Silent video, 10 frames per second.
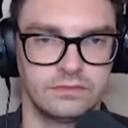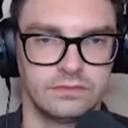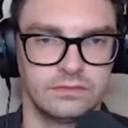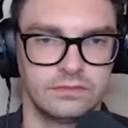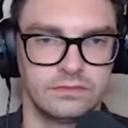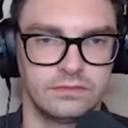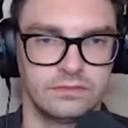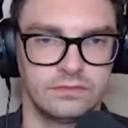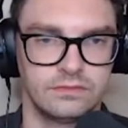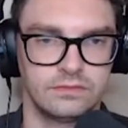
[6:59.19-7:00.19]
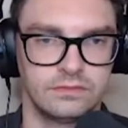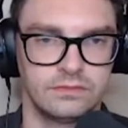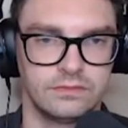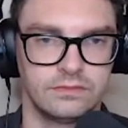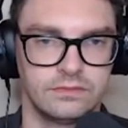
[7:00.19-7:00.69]

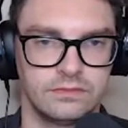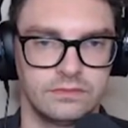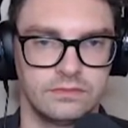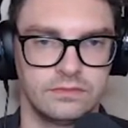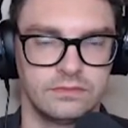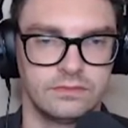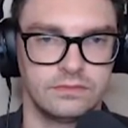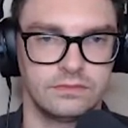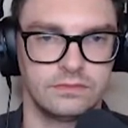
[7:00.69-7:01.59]
(not speaking)